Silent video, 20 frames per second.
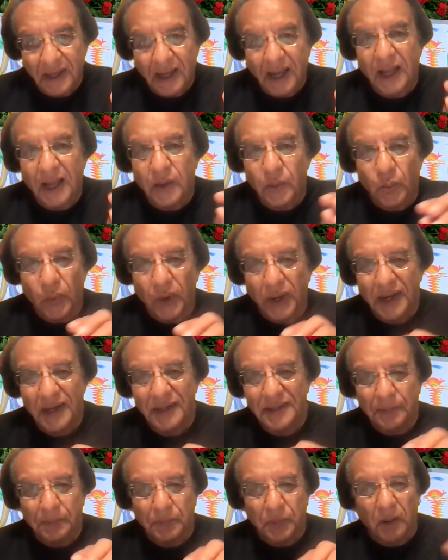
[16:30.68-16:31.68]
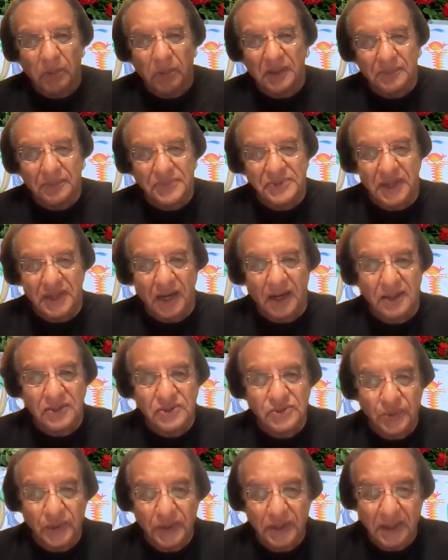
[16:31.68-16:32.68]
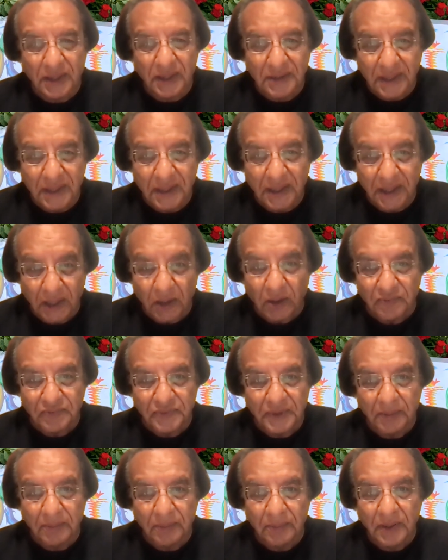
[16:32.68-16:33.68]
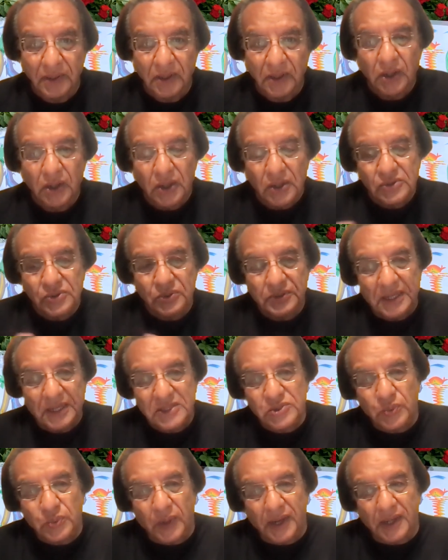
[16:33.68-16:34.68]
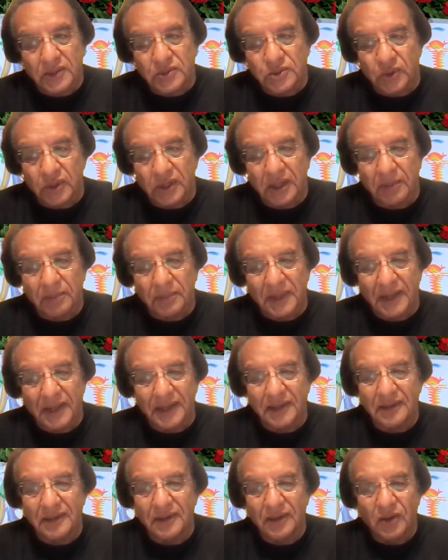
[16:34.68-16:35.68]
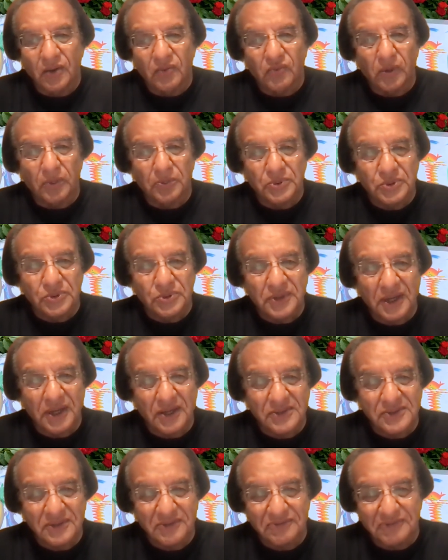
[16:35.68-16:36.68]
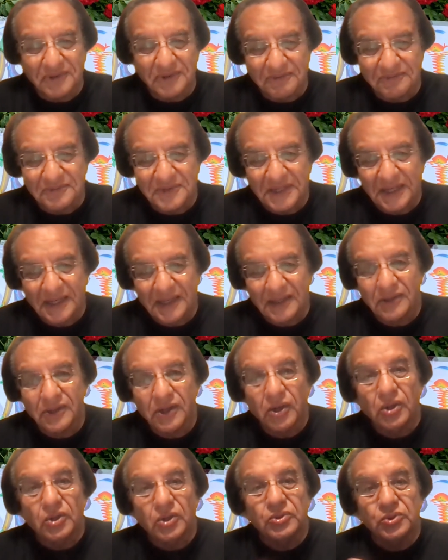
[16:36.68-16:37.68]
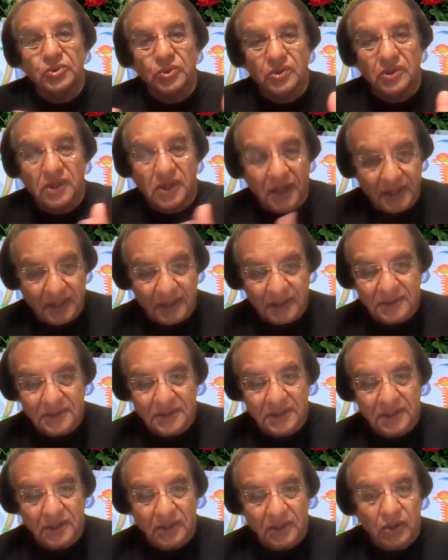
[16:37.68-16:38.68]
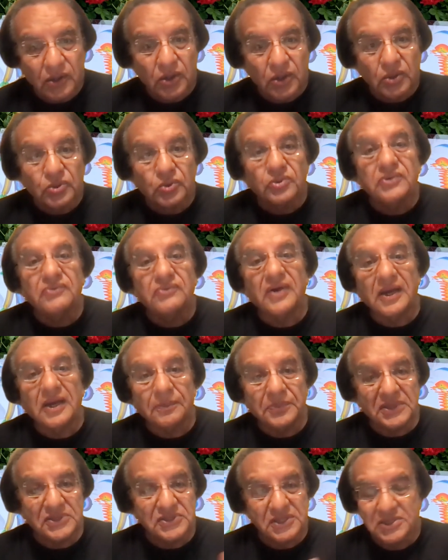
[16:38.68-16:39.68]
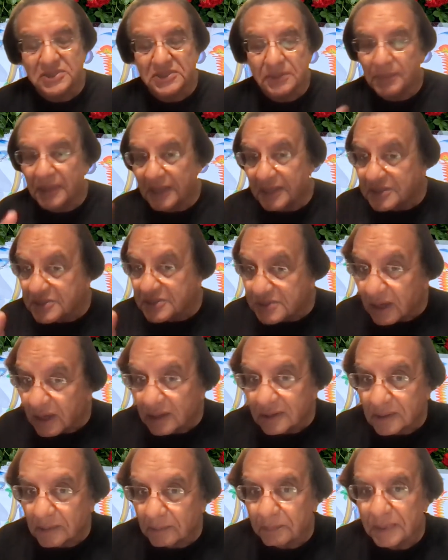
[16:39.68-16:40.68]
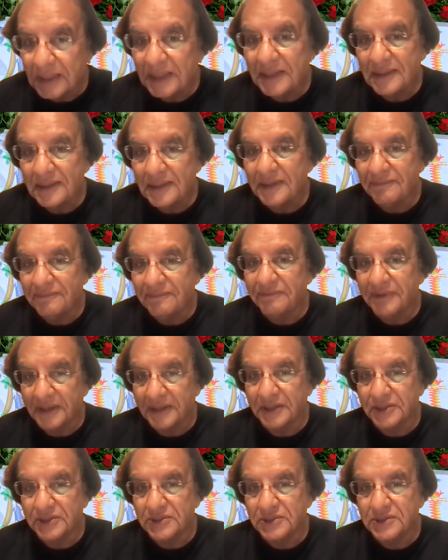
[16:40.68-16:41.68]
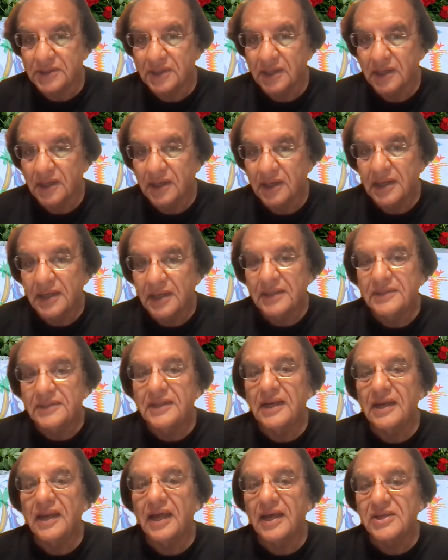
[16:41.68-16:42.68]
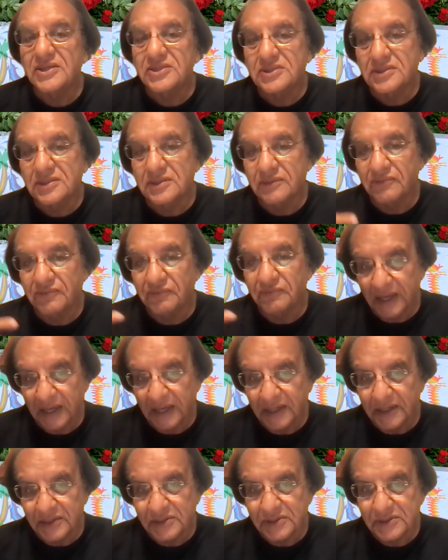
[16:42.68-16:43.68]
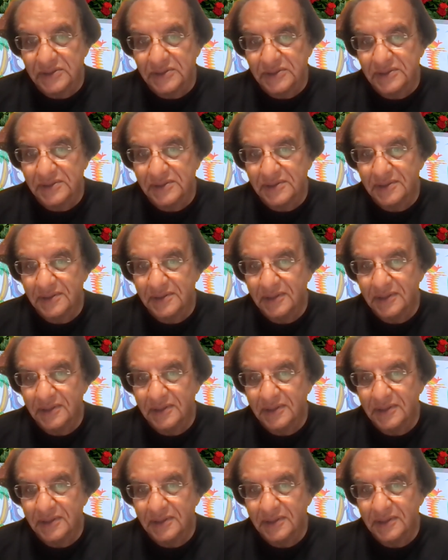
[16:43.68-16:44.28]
and where the problems are so he can take care of them. So that's why it took him like from 2015 to current to develop the system, and it's not completely finished. The last phase